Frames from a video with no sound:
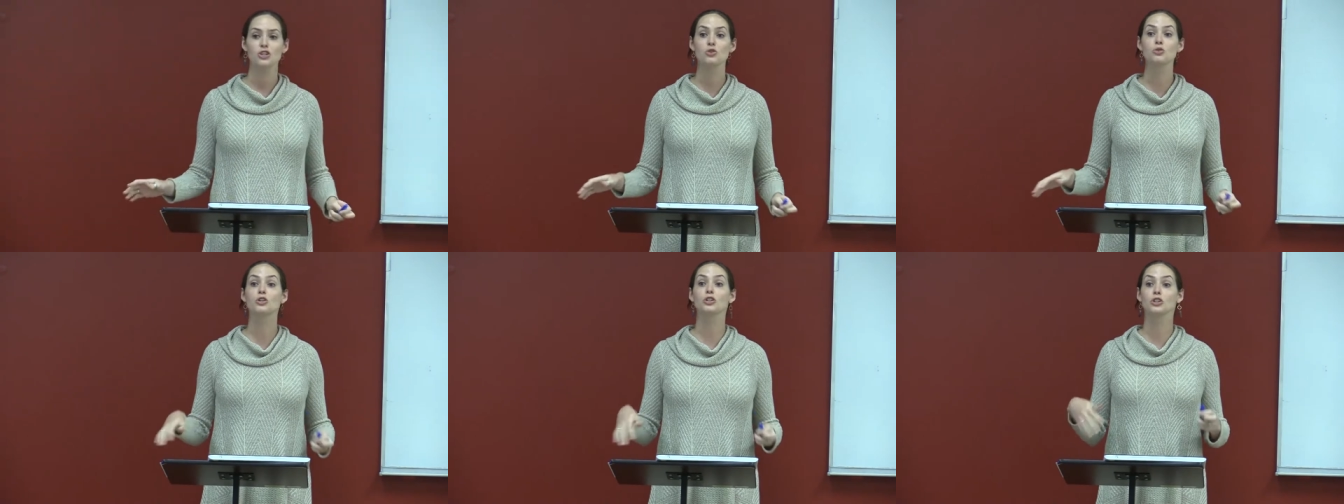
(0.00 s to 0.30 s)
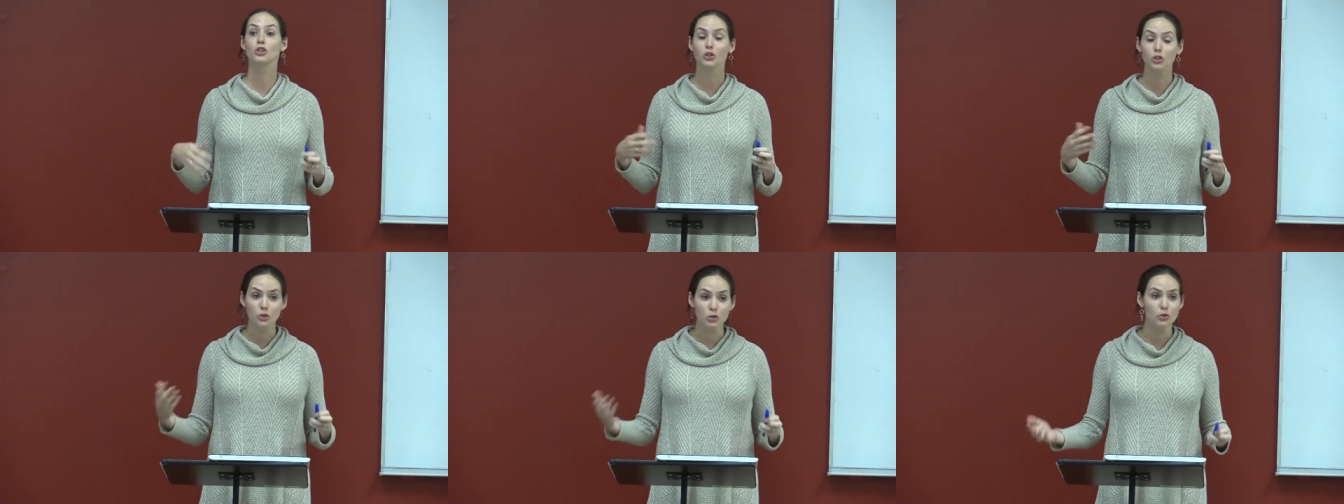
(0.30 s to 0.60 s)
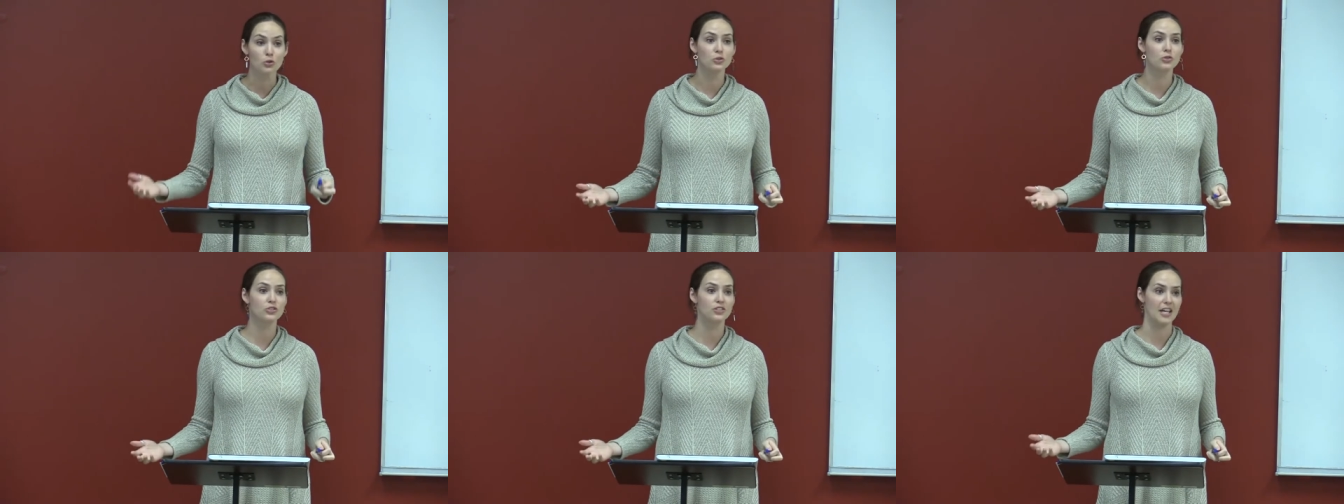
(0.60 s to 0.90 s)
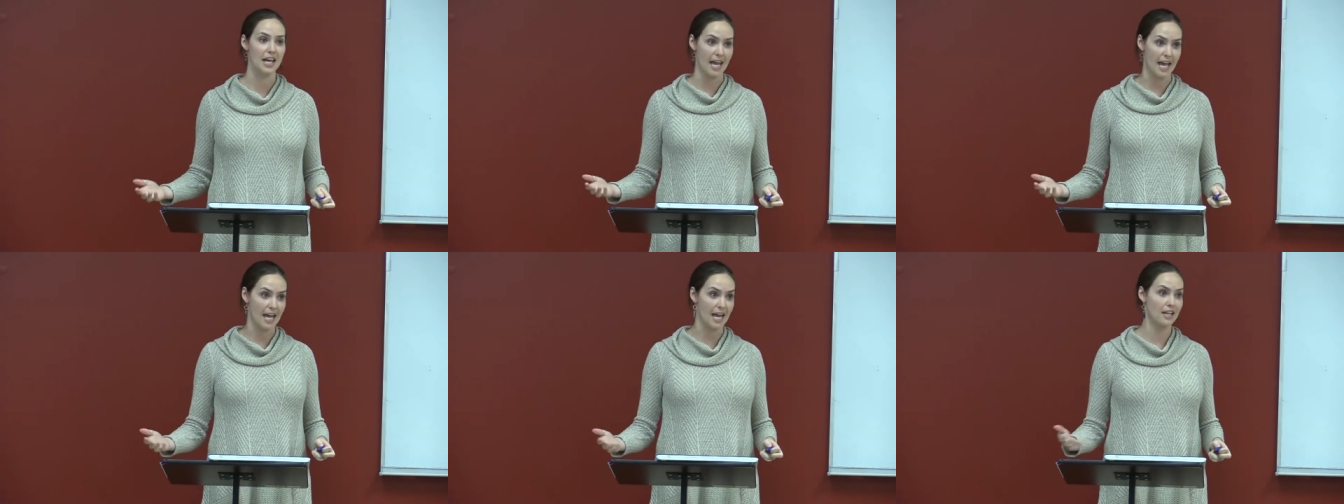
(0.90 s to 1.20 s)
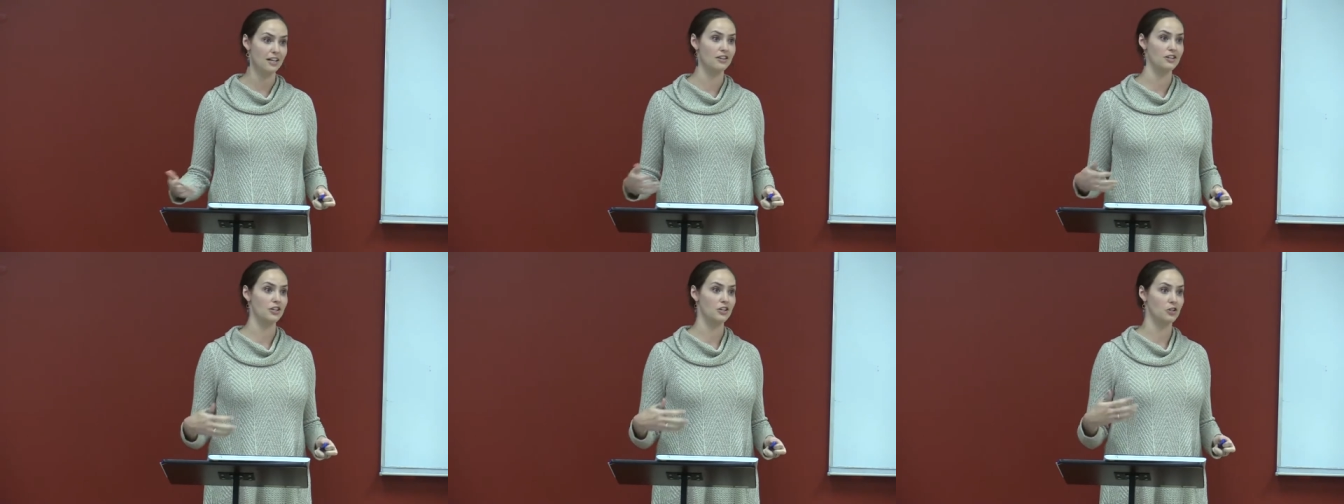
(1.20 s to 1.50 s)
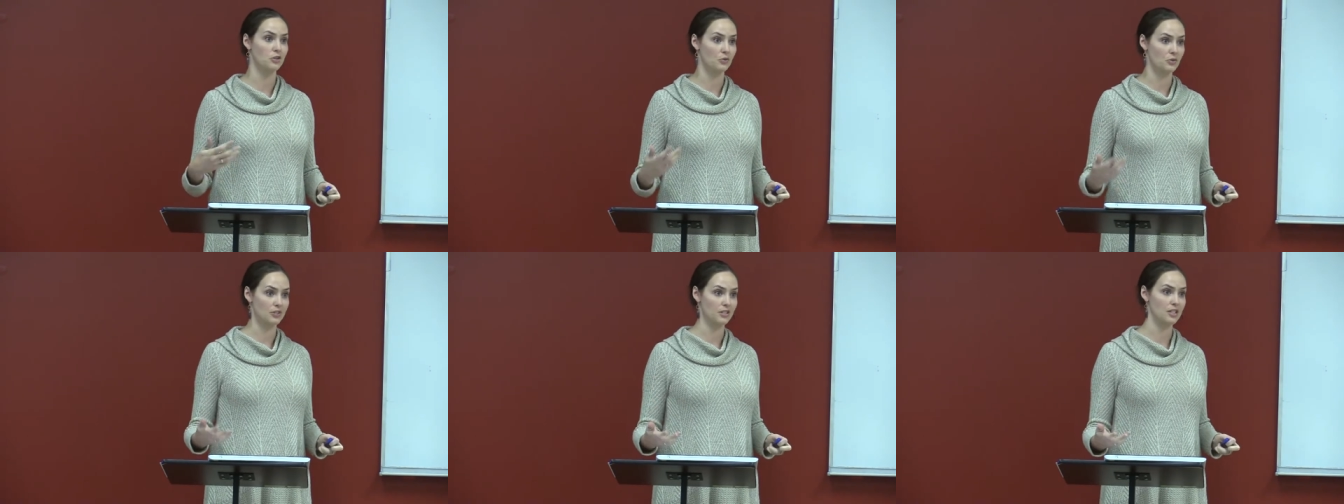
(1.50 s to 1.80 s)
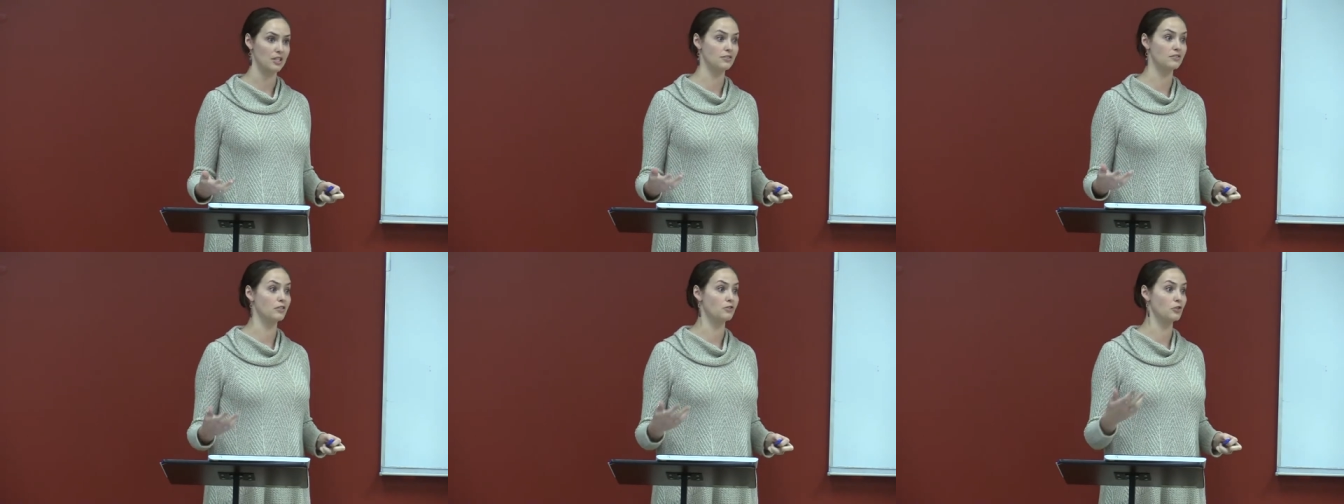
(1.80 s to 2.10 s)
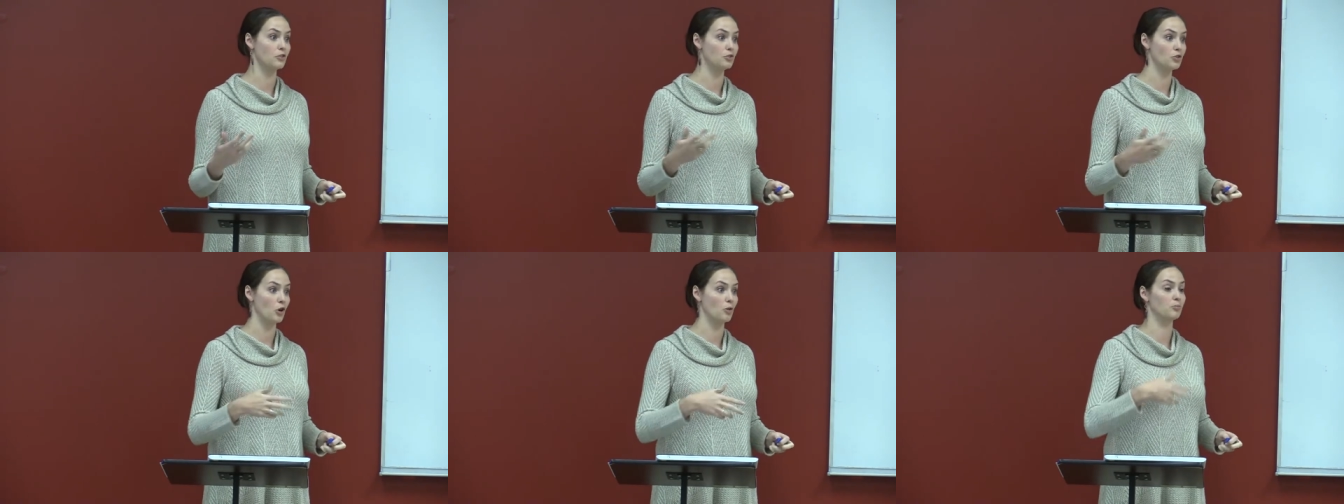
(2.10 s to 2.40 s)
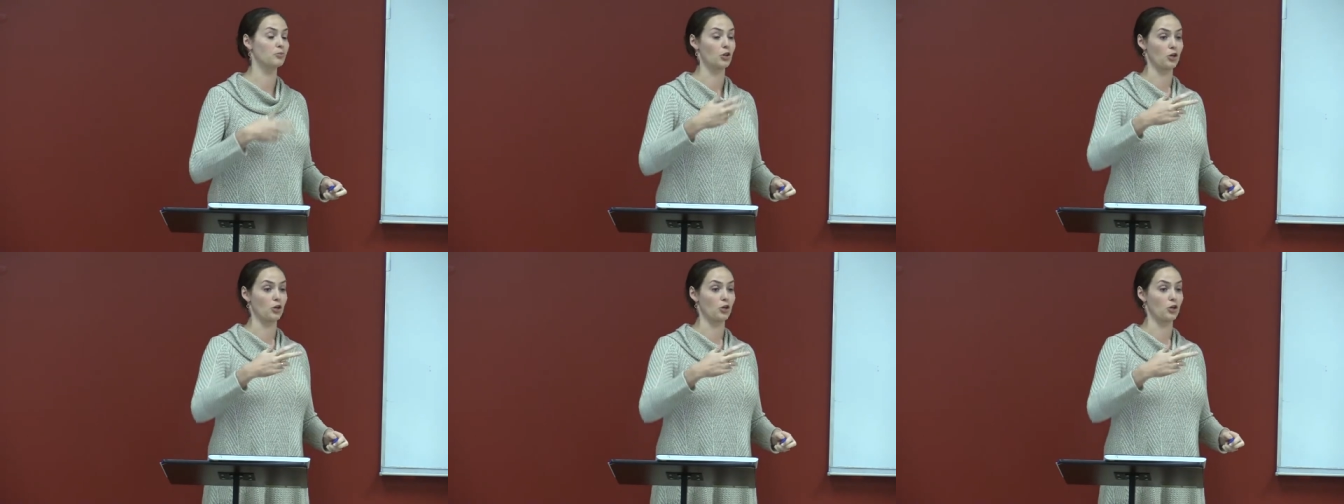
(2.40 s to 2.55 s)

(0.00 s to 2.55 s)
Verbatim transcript: you could lose the aid that you received if you don't